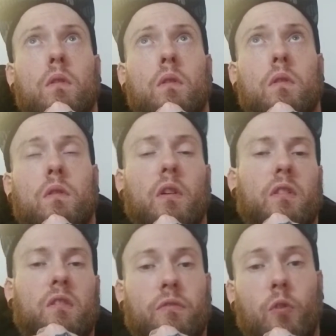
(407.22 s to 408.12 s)

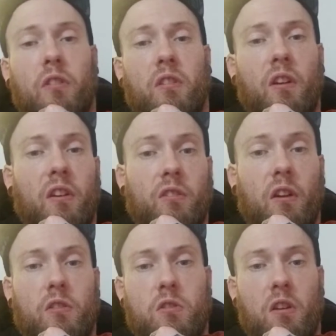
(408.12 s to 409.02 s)
13 to 14, I
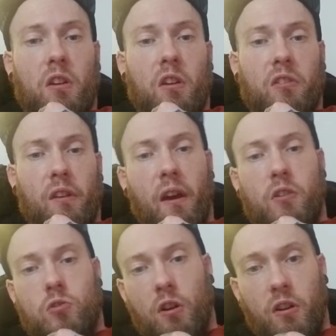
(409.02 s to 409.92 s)
started drinking because I got
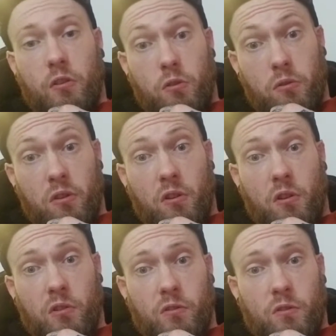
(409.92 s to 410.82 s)
drunk New
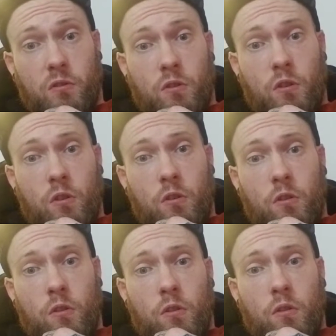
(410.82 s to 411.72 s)
Year's
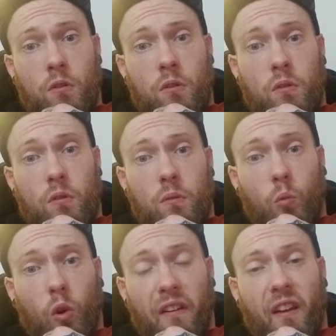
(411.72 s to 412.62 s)

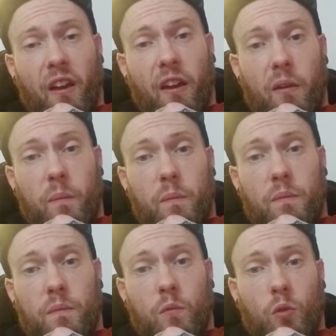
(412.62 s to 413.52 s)
one night
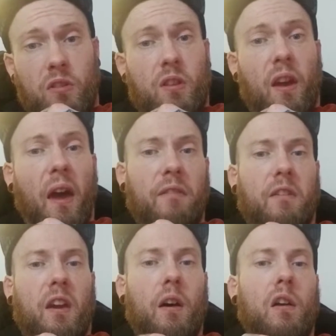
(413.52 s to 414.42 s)
with a half a
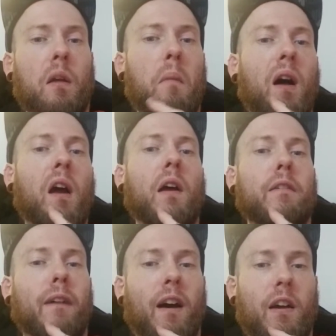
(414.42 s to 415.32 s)
gallon of Monarch
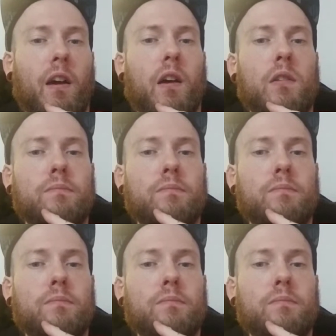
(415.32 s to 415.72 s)
vodka